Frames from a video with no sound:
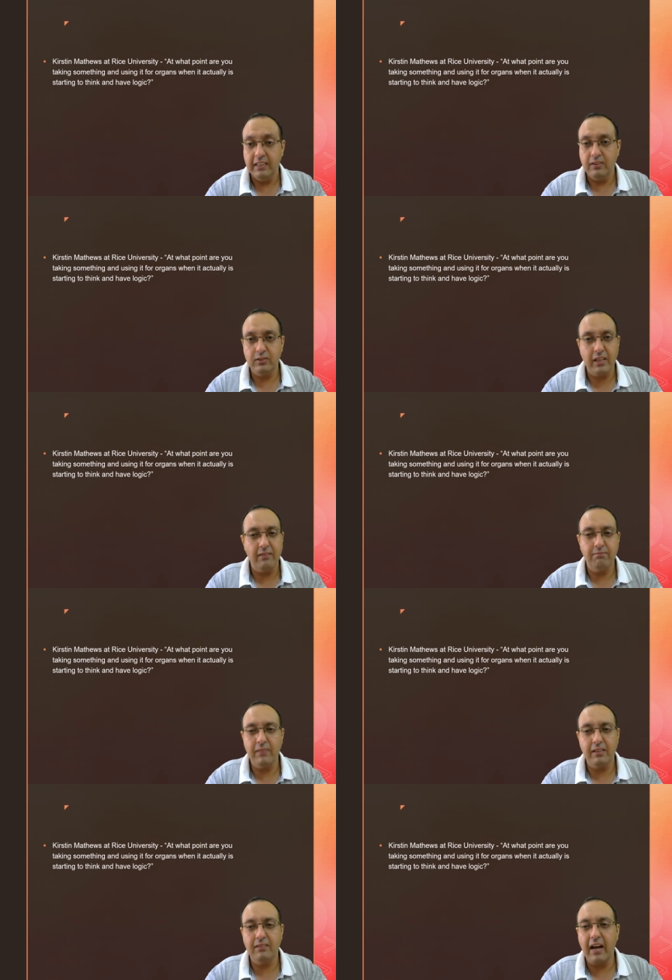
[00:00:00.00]
You say
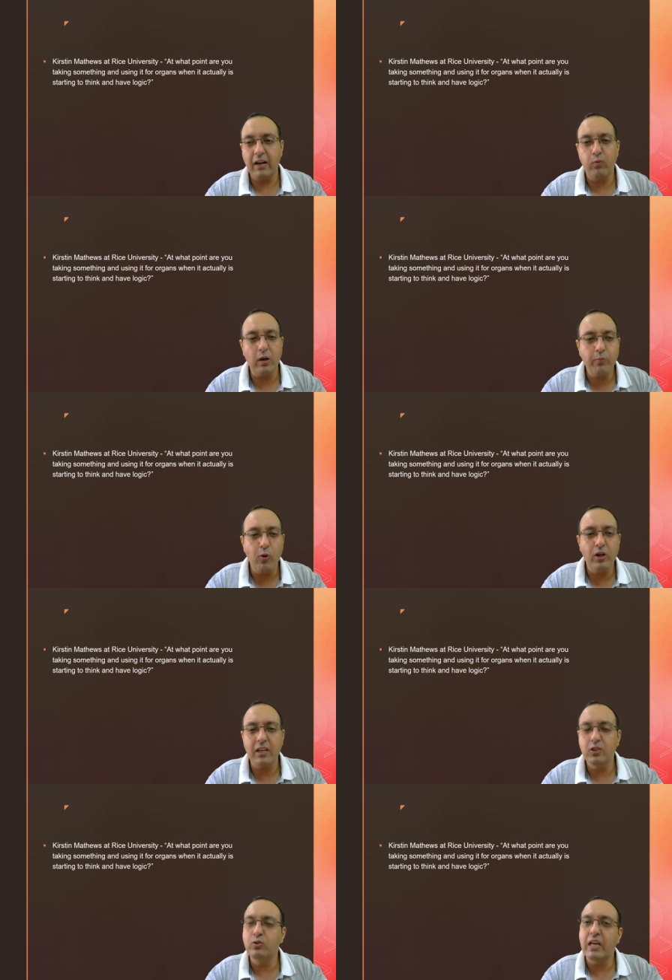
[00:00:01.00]
that at what point
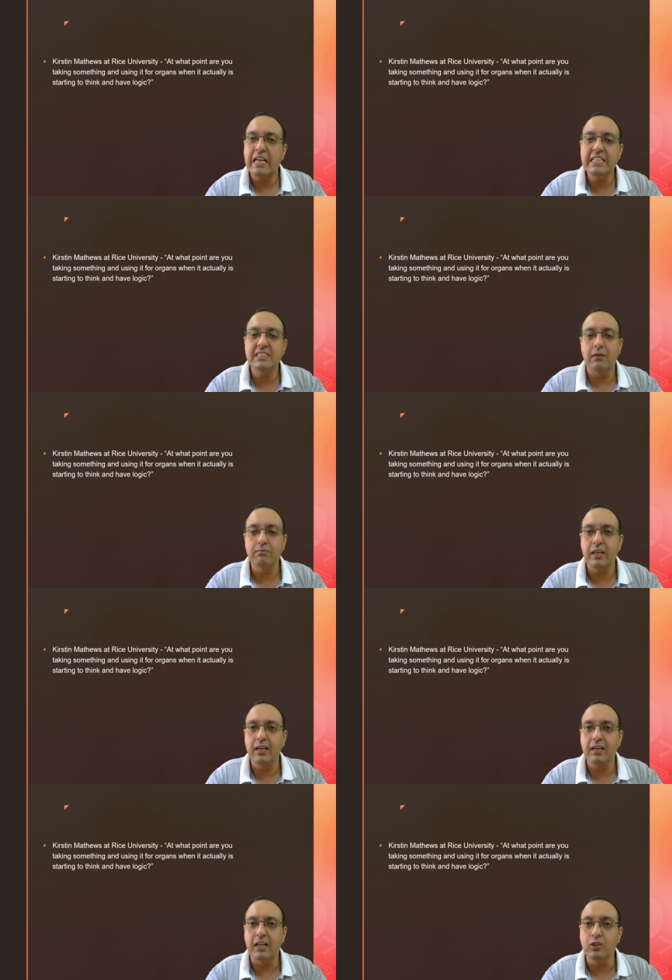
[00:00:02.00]
are you taking
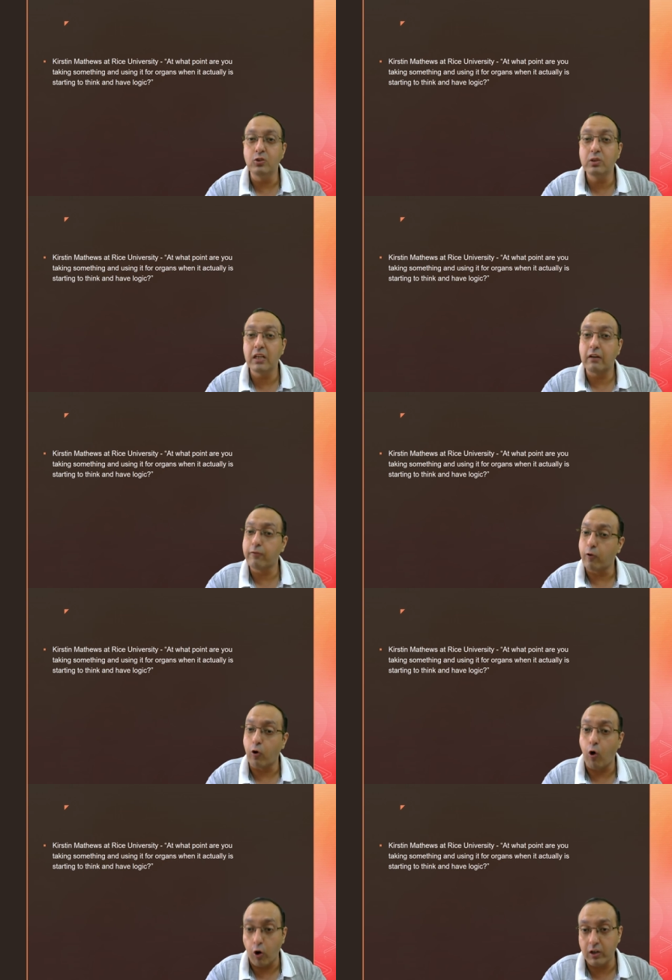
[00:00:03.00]
something and using it for
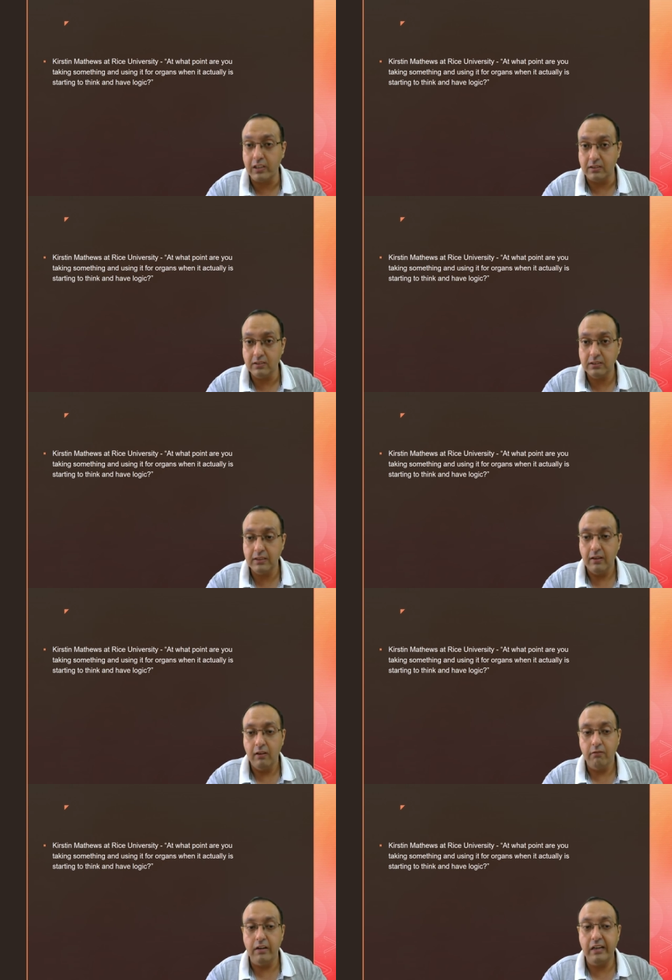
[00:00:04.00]
organs
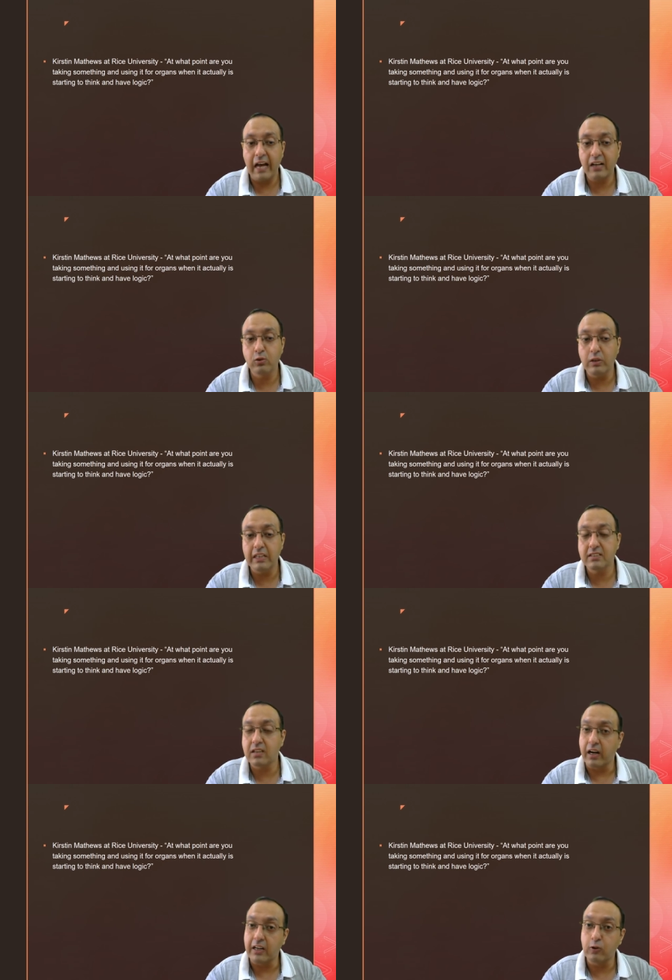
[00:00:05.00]
when it actually is
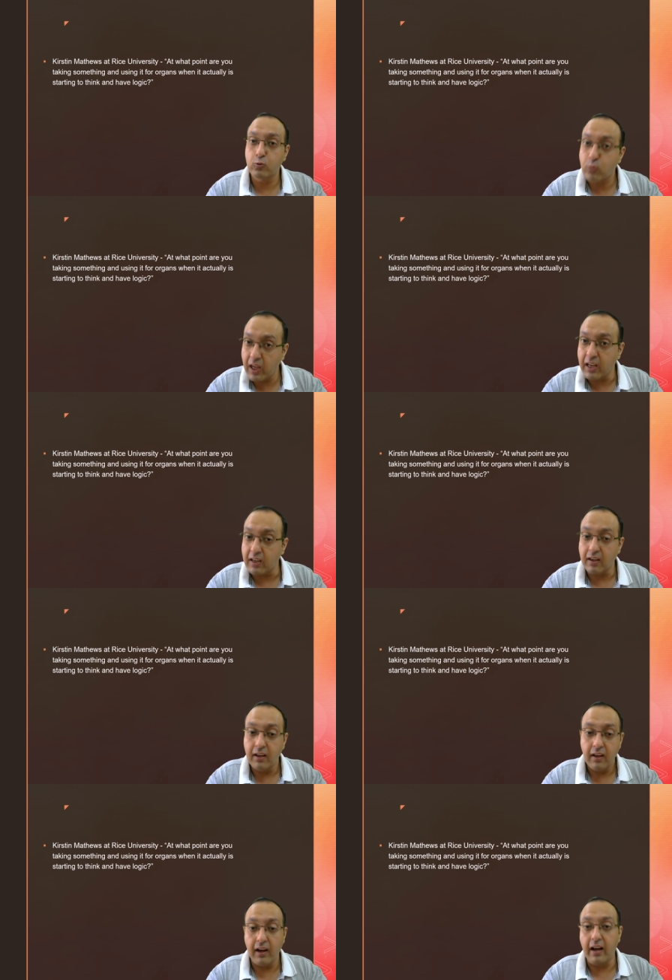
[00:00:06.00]
starting to think
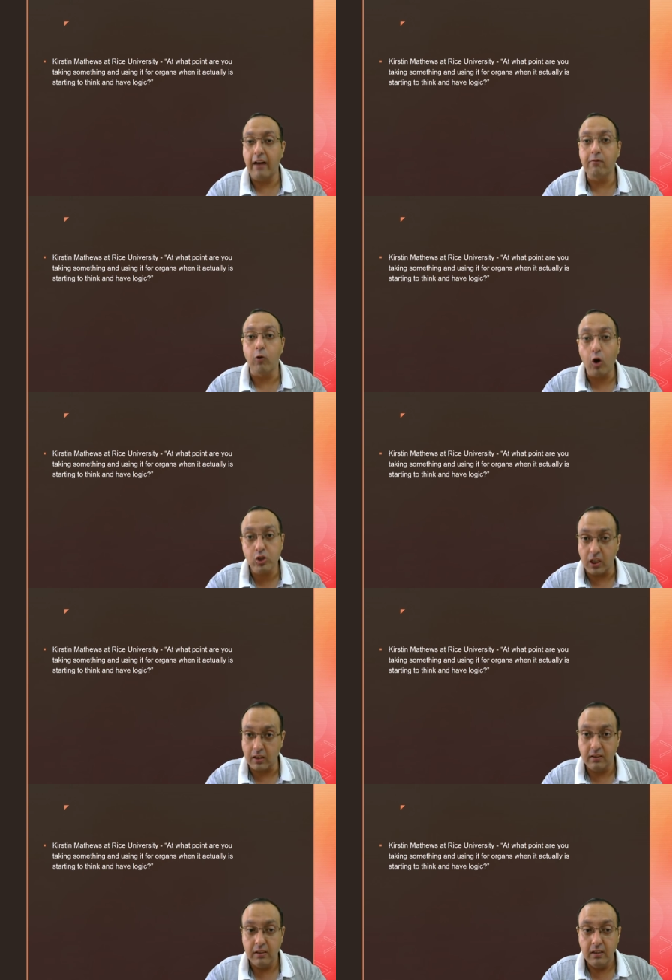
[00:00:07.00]
and have
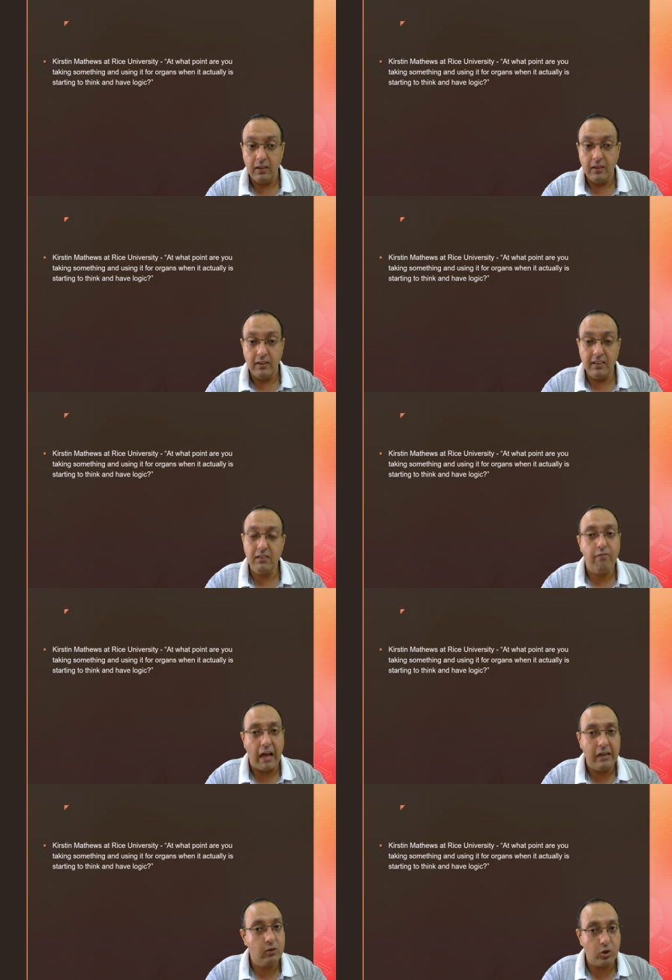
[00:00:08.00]
logic? It's a
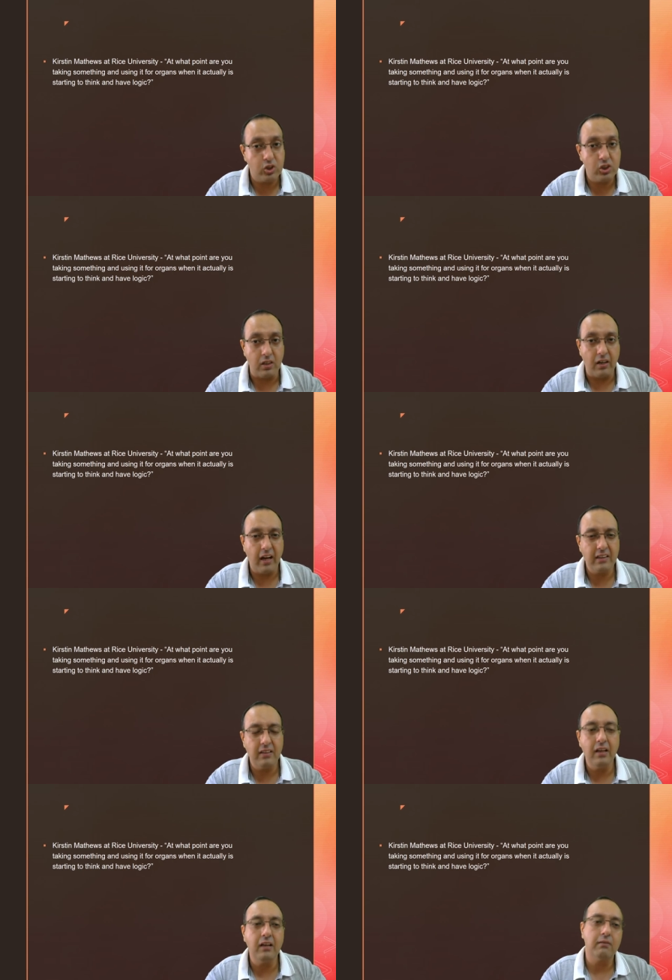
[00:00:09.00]
valid question, and I
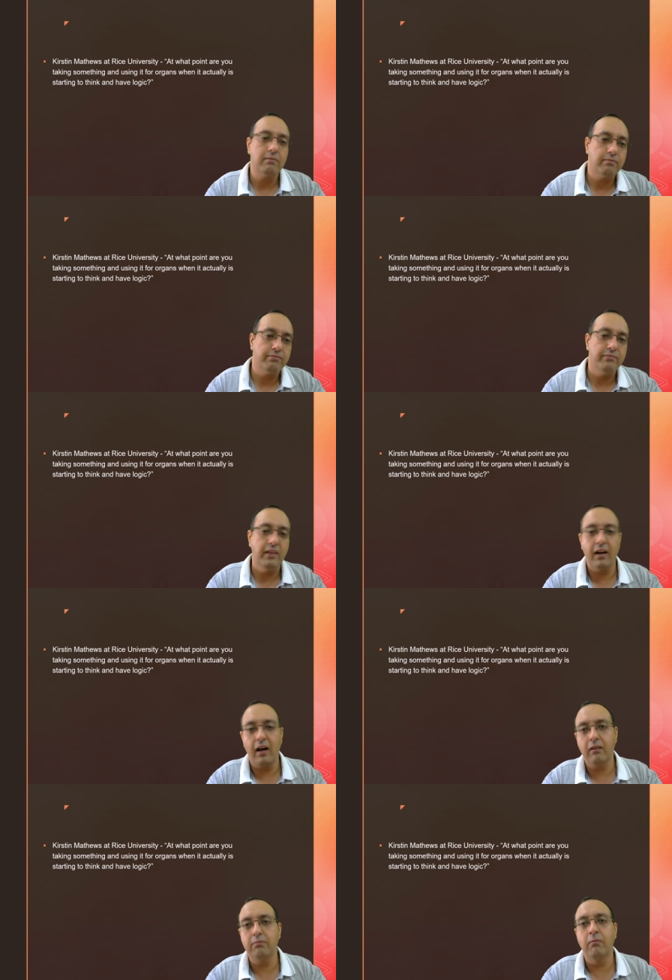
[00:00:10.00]
think there
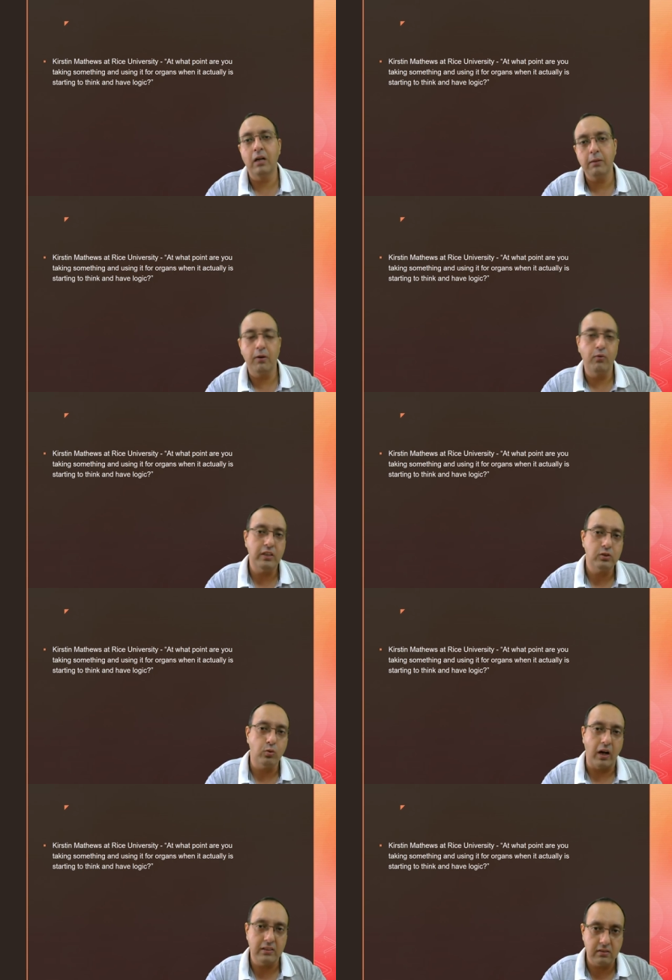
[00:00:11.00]
are multiple ways
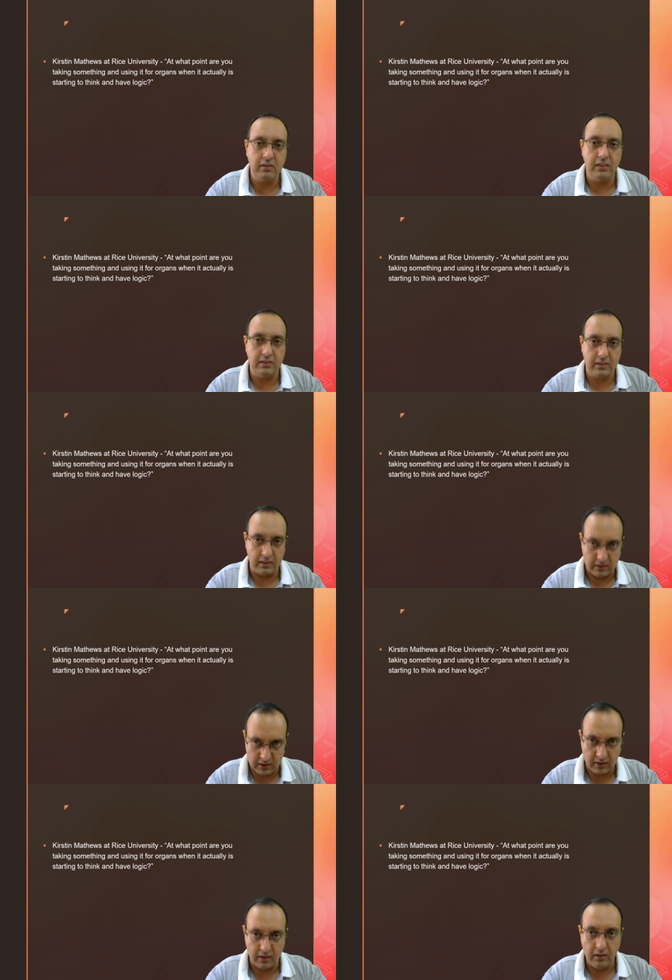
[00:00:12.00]
to answer this
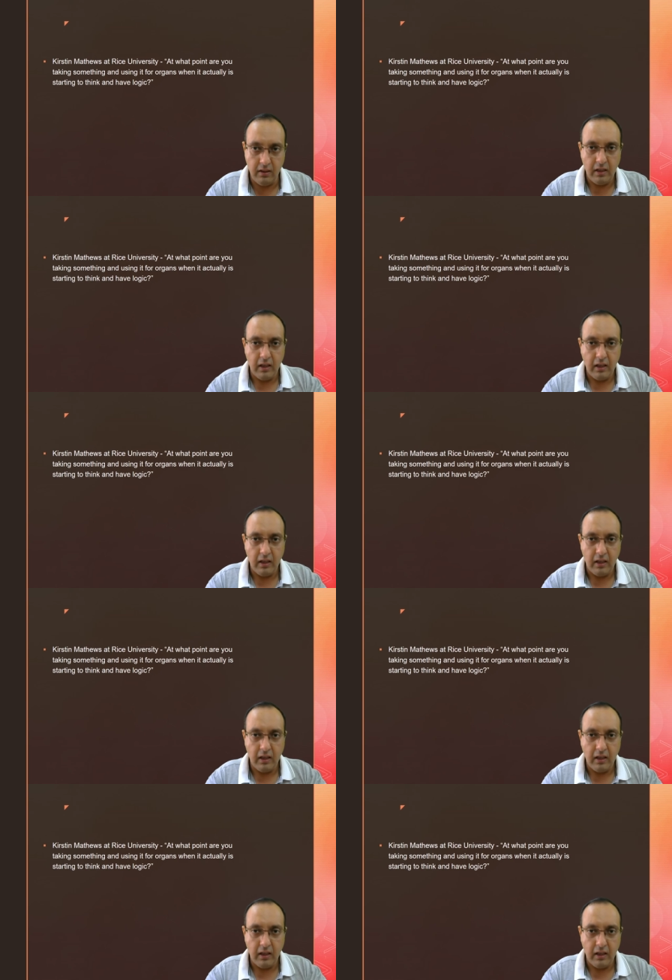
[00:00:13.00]
concern.